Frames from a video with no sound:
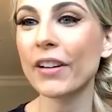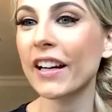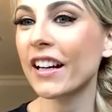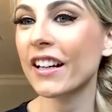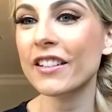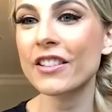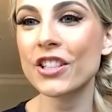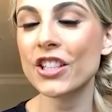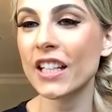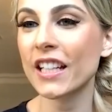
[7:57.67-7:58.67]
where
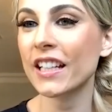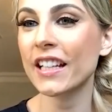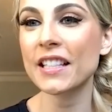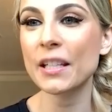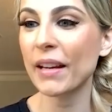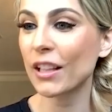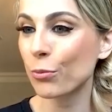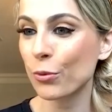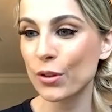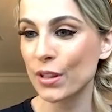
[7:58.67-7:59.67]
she gets to make
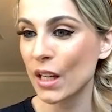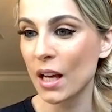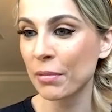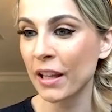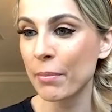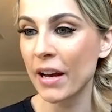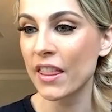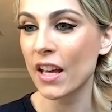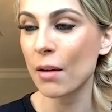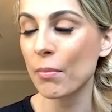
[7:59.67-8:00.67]
the rules and not play by
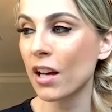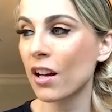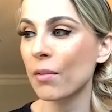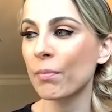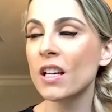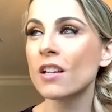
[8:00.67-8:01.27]
them. Um,